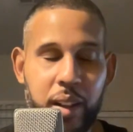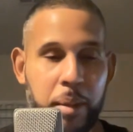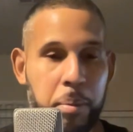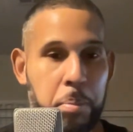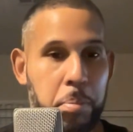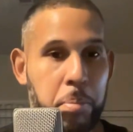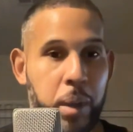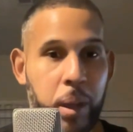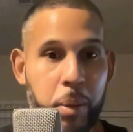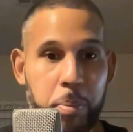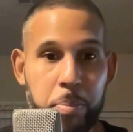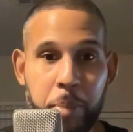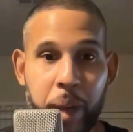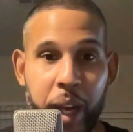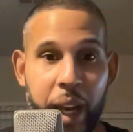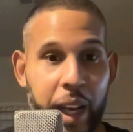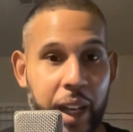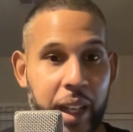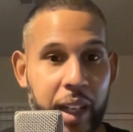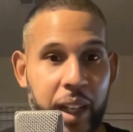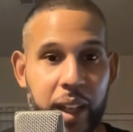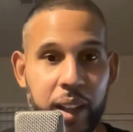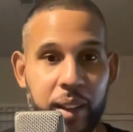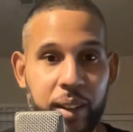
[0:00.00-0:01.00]
but
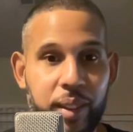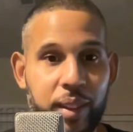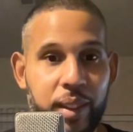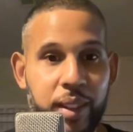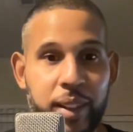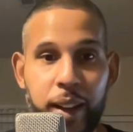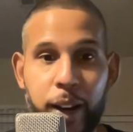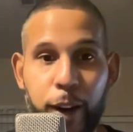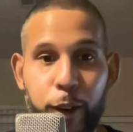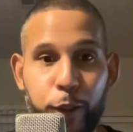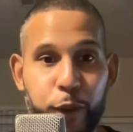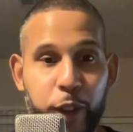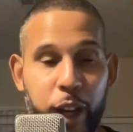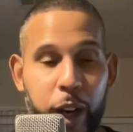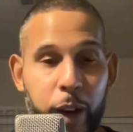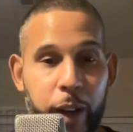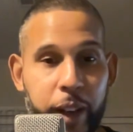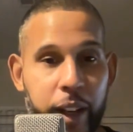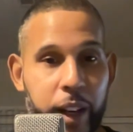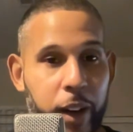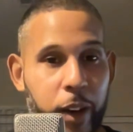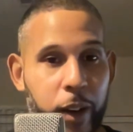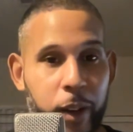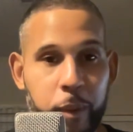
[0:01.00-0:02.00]
man, it is tough out
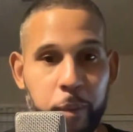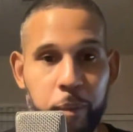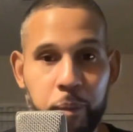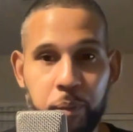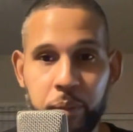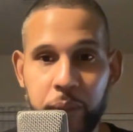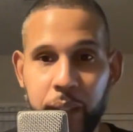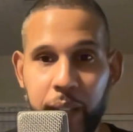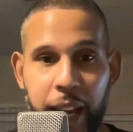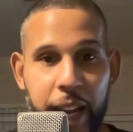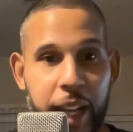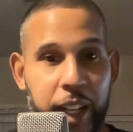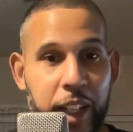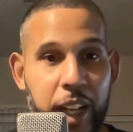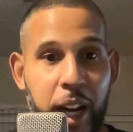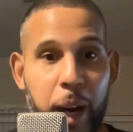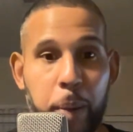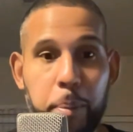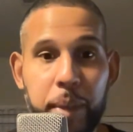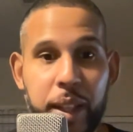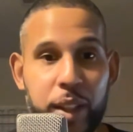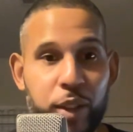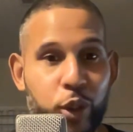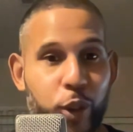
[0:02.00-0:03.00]
here. And
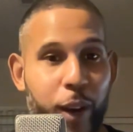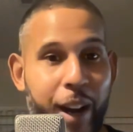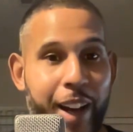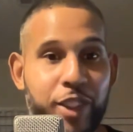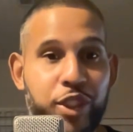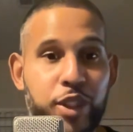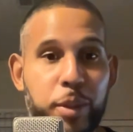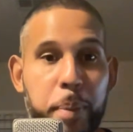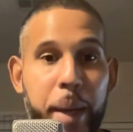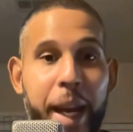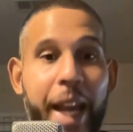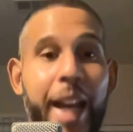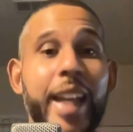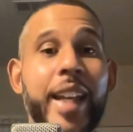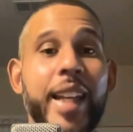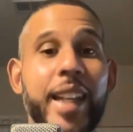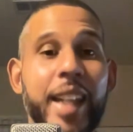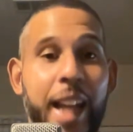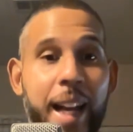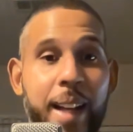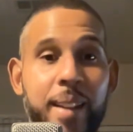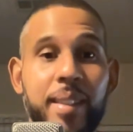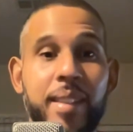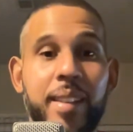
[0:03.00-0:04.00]
companies are actually paying
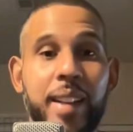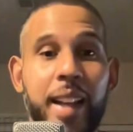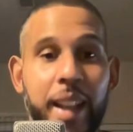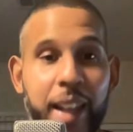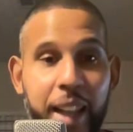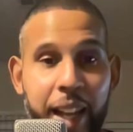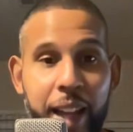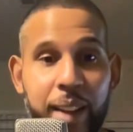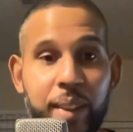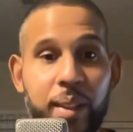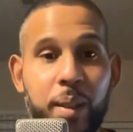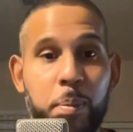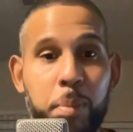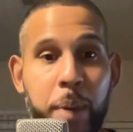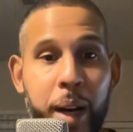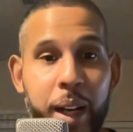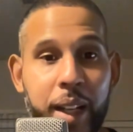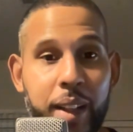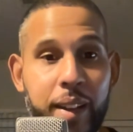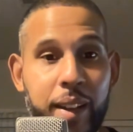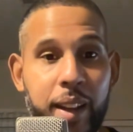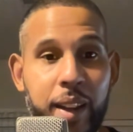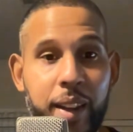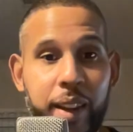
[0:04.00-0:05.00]
less and less money
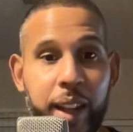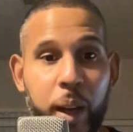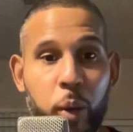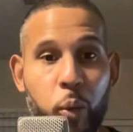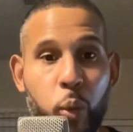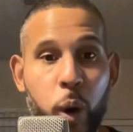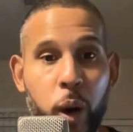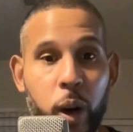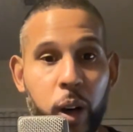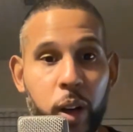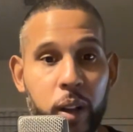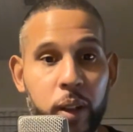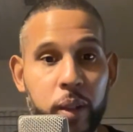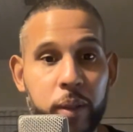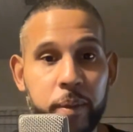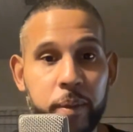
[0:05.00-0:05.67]
than they were.